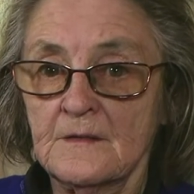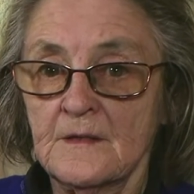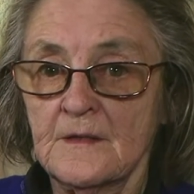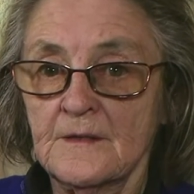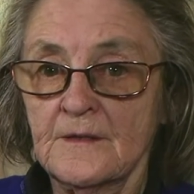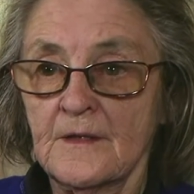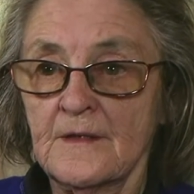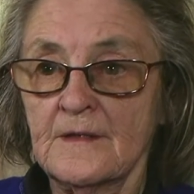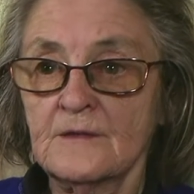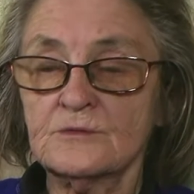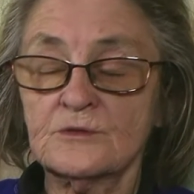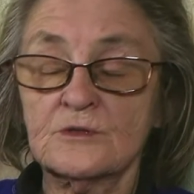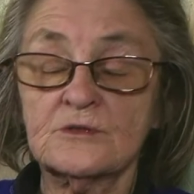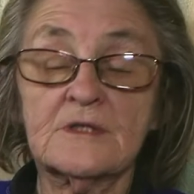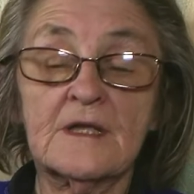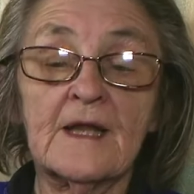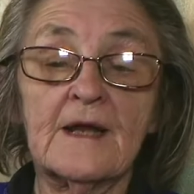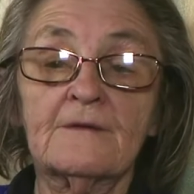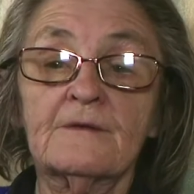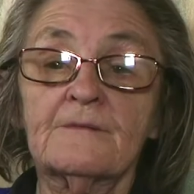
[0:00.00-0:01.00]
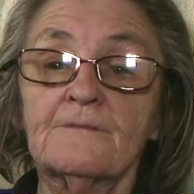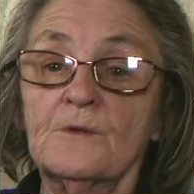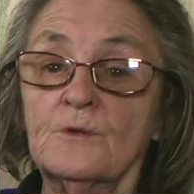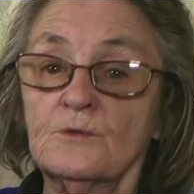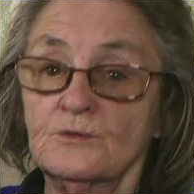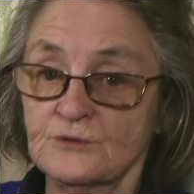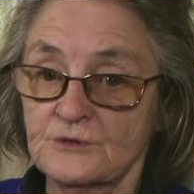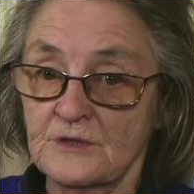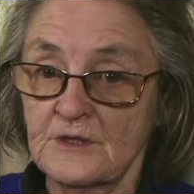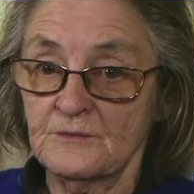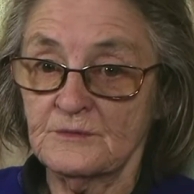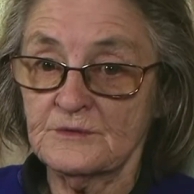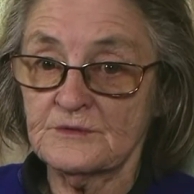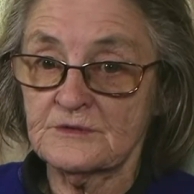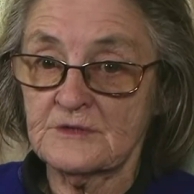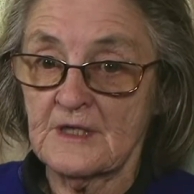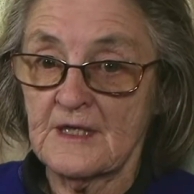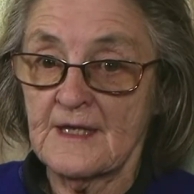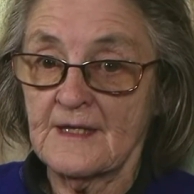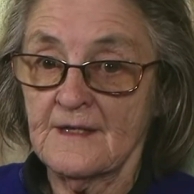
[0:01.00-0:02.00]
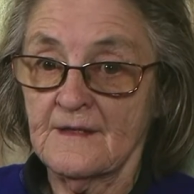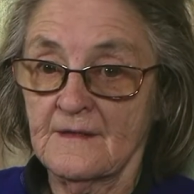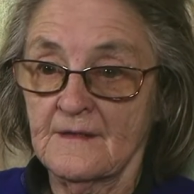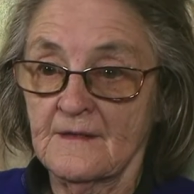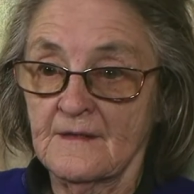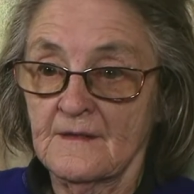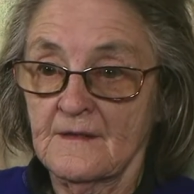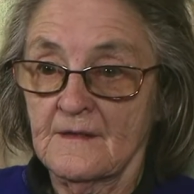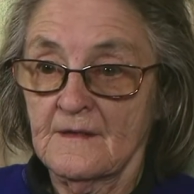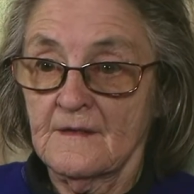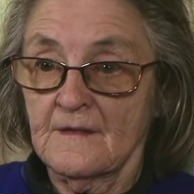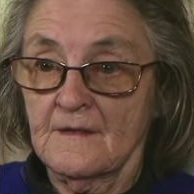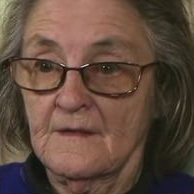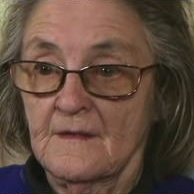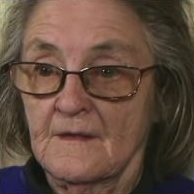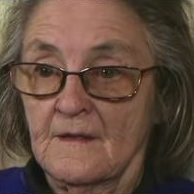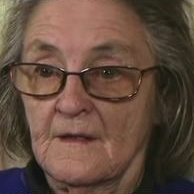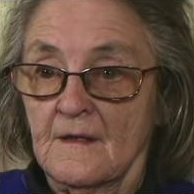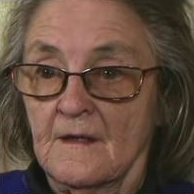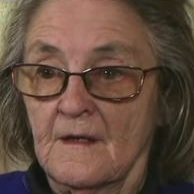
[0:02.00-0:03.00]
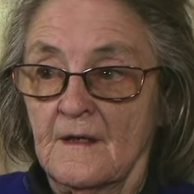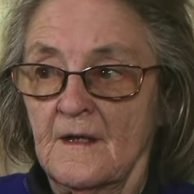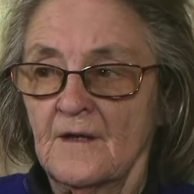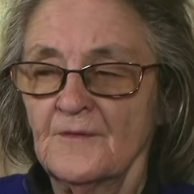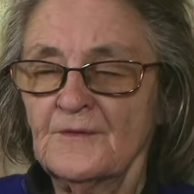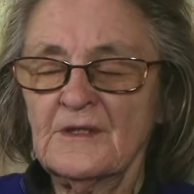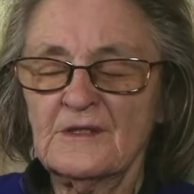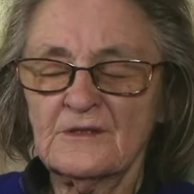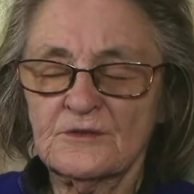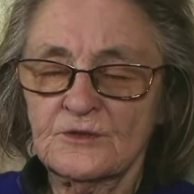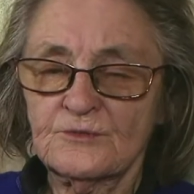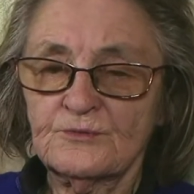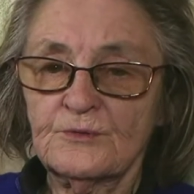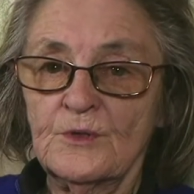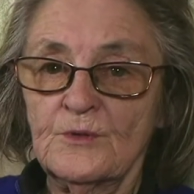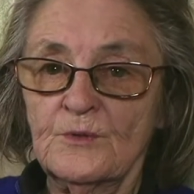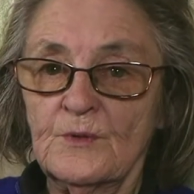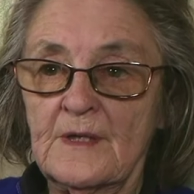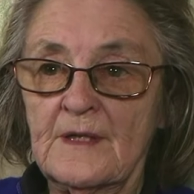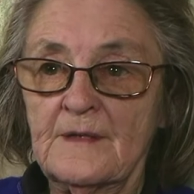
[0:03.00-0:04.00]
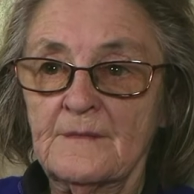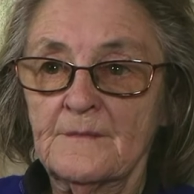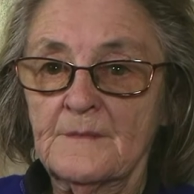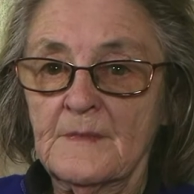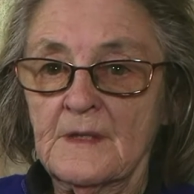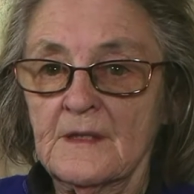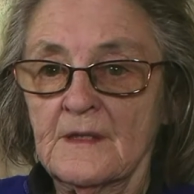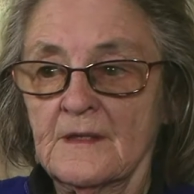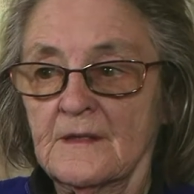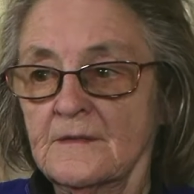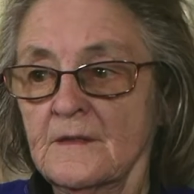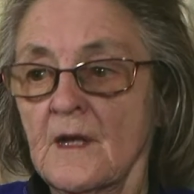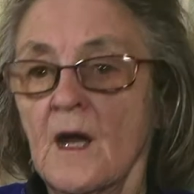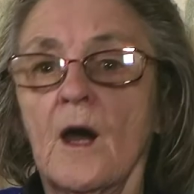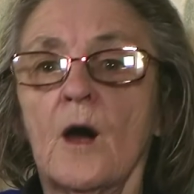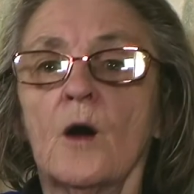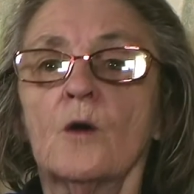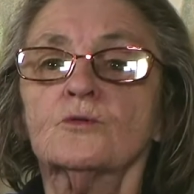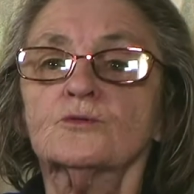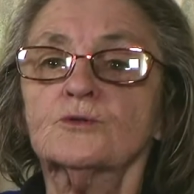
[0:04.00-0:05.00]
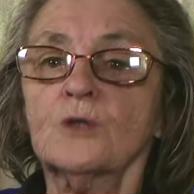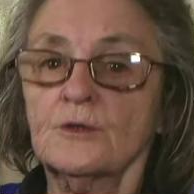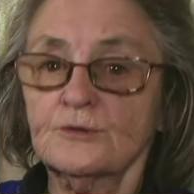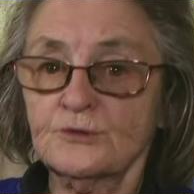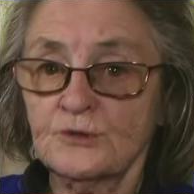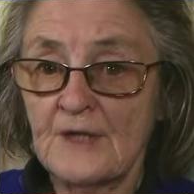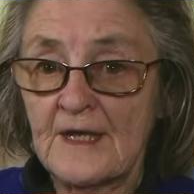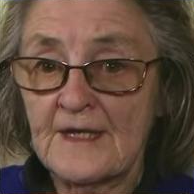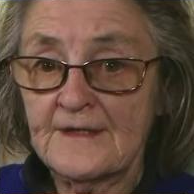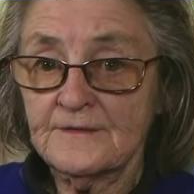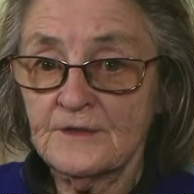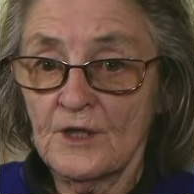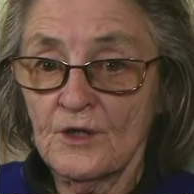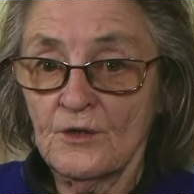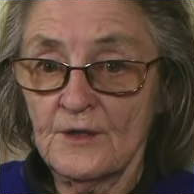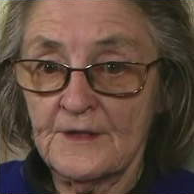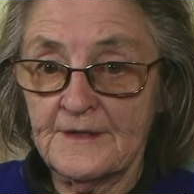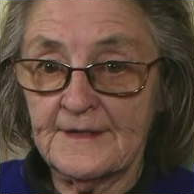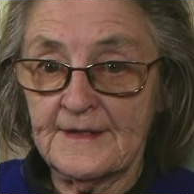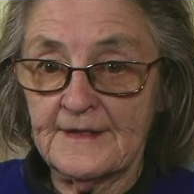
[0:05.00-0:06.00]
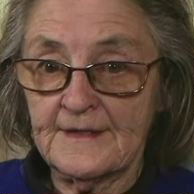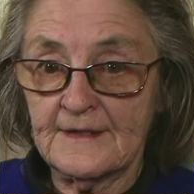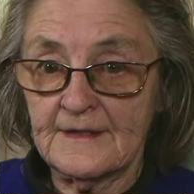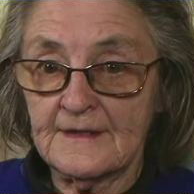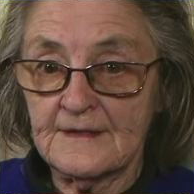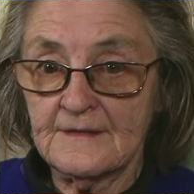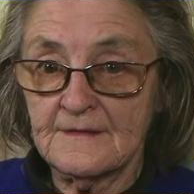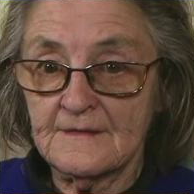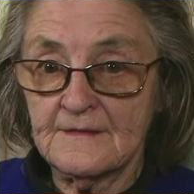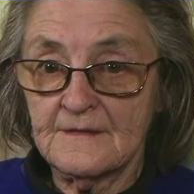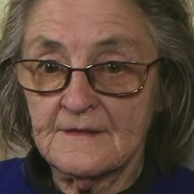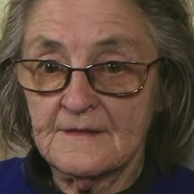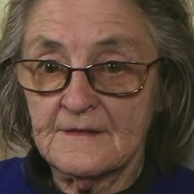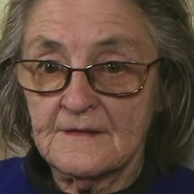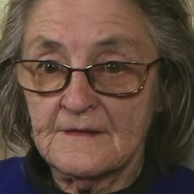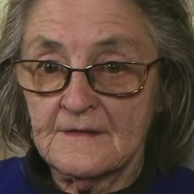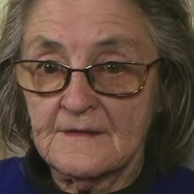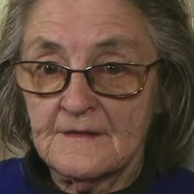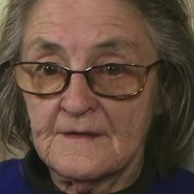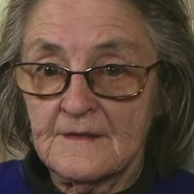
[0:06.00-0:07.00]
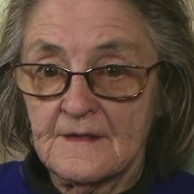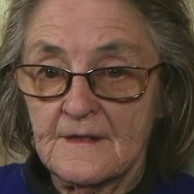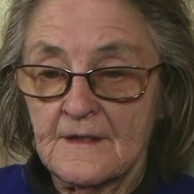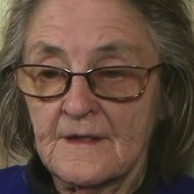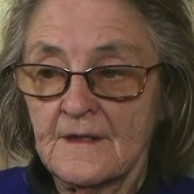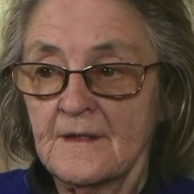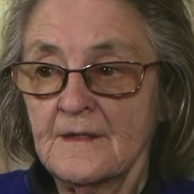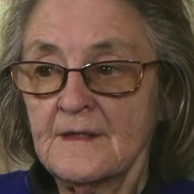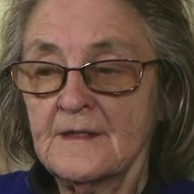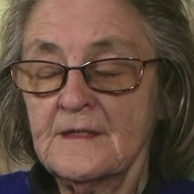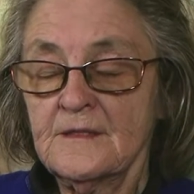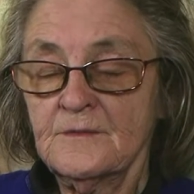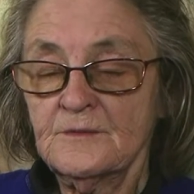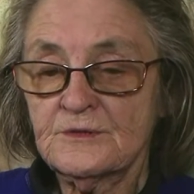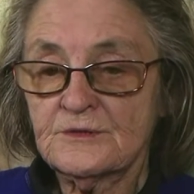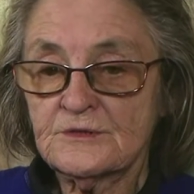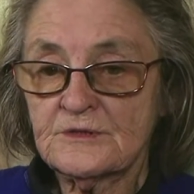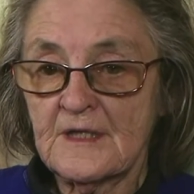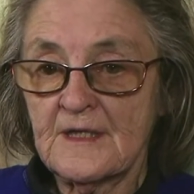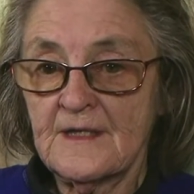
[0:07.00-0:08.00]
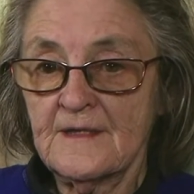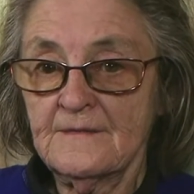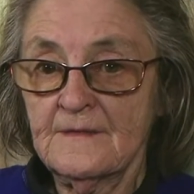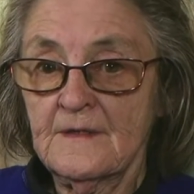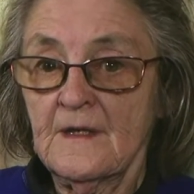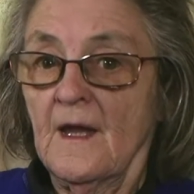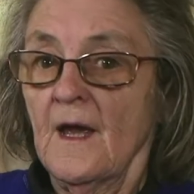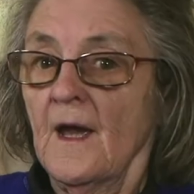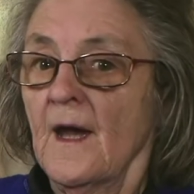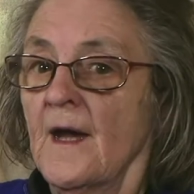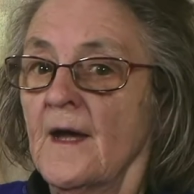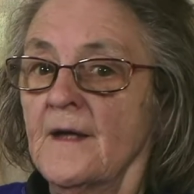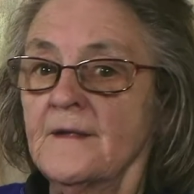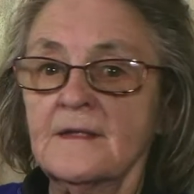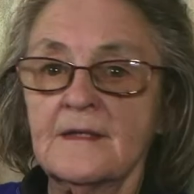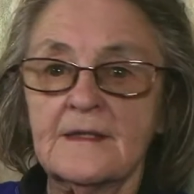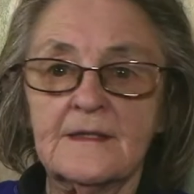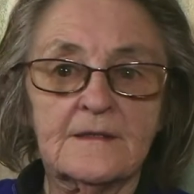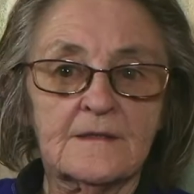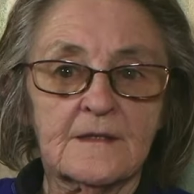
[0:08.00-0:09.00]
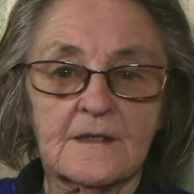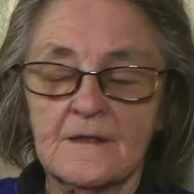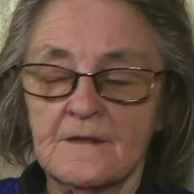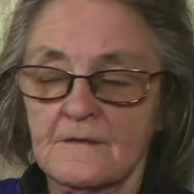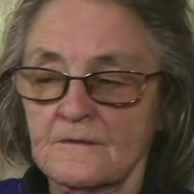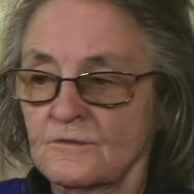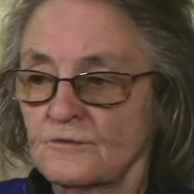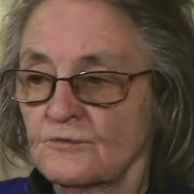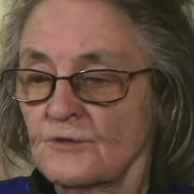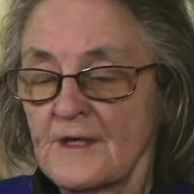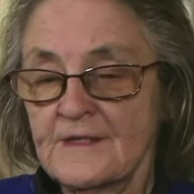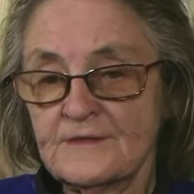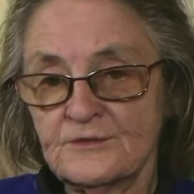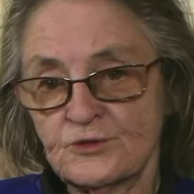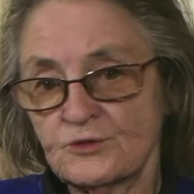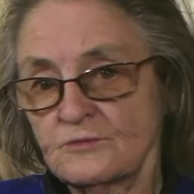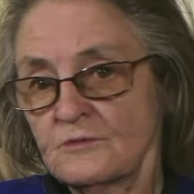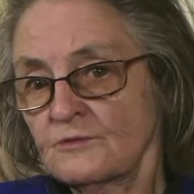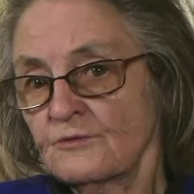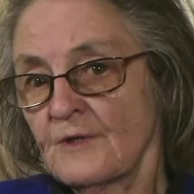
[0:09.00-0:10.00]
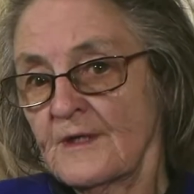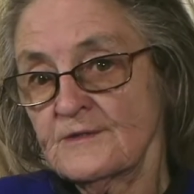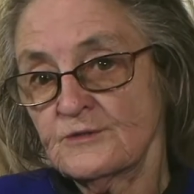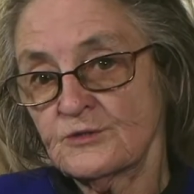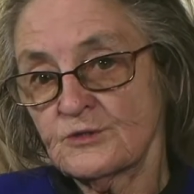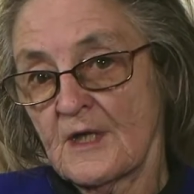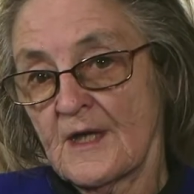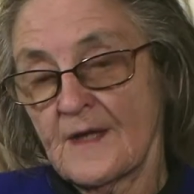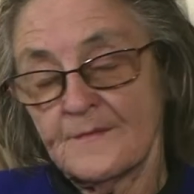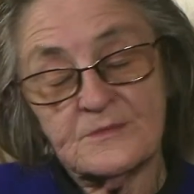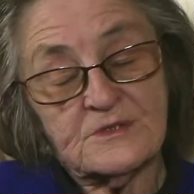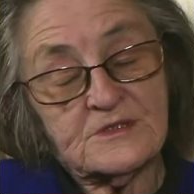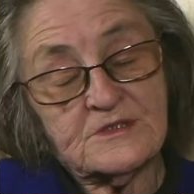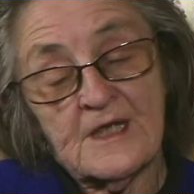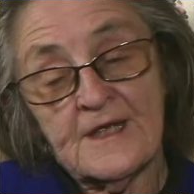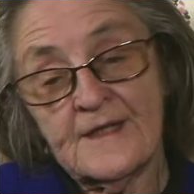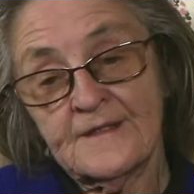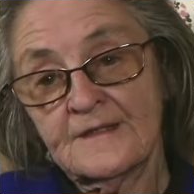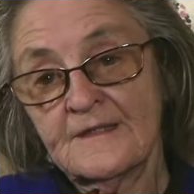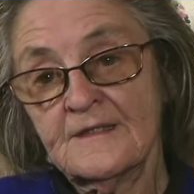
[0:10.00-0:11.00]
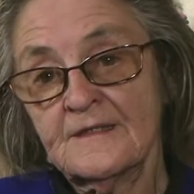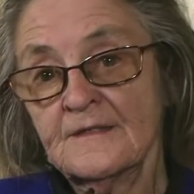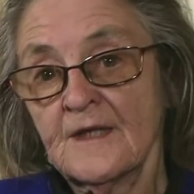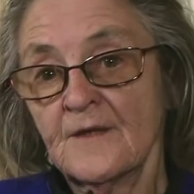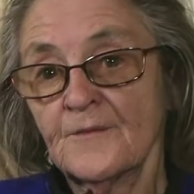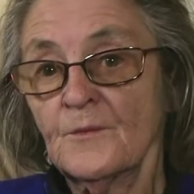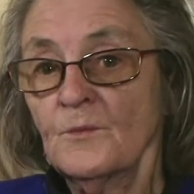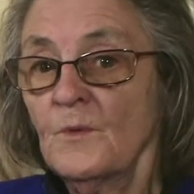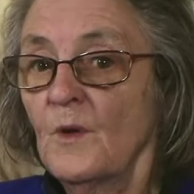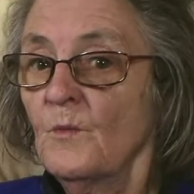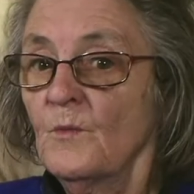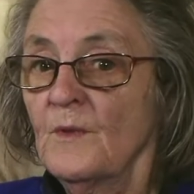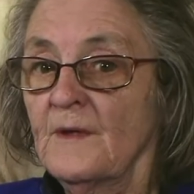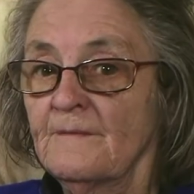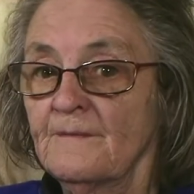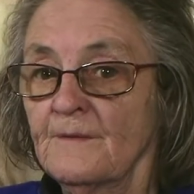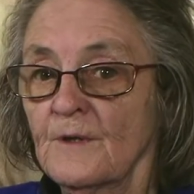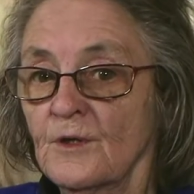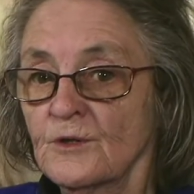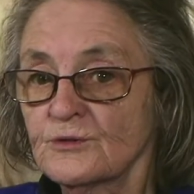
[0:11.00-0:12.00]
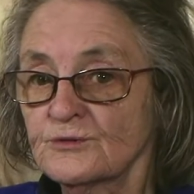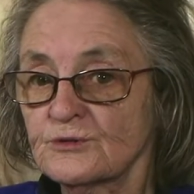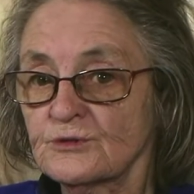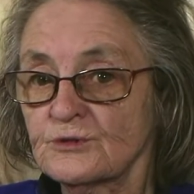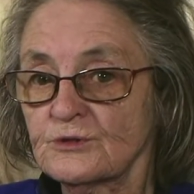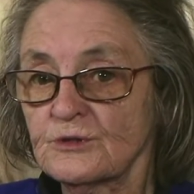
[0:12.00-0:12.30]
I know that was because Larry Fawcett was there. I think it's through him, and Dr. Alan Hynek. He was there. And great chap. Sadly, another one we've lost.